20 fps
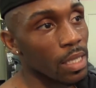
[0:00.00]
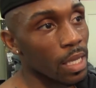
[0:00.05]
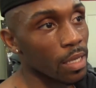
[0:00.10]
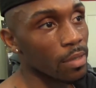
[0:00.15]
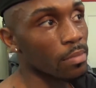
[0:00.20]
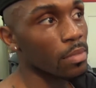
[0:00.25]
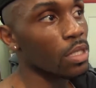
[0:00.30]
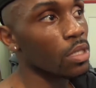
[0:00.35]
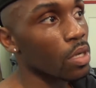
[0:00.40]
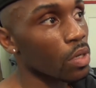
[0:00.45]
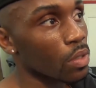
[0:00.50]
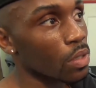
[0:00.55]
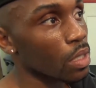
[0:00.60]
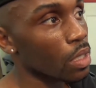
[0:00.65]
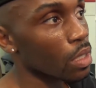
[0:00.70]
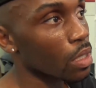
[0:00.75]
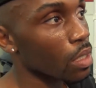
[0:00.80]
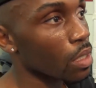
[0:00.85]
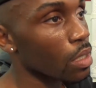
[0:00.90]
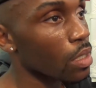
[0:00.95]
letting me know
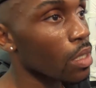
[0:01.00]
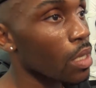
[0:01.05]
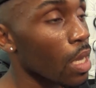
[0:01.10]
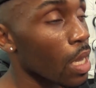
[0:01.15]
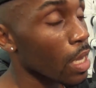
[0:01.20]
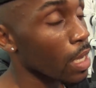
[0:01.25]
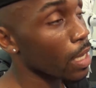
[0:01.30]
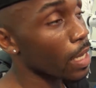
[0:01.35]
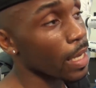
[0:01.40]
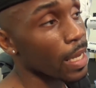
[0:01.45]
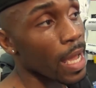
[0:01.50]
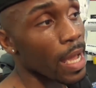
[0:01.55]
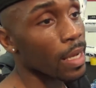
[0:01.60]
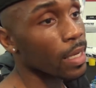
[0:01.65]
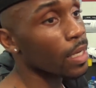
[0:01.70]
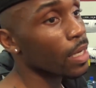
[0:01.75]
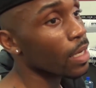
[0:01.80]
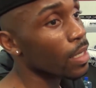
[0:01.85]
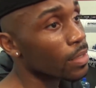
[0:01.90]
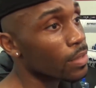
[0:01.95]
that he had
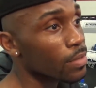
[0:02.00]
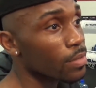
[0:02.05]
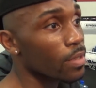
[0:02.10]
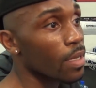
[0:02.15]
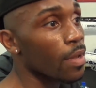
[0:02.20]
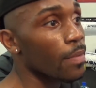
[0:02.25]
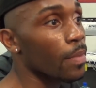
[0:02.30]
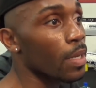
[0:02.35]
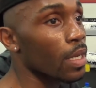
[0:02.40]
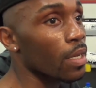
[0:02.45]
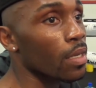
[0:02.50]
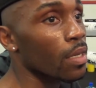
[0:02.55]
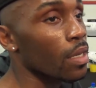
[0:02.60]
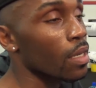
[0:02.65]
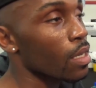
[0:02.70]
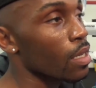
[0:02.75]
got cut. I mean,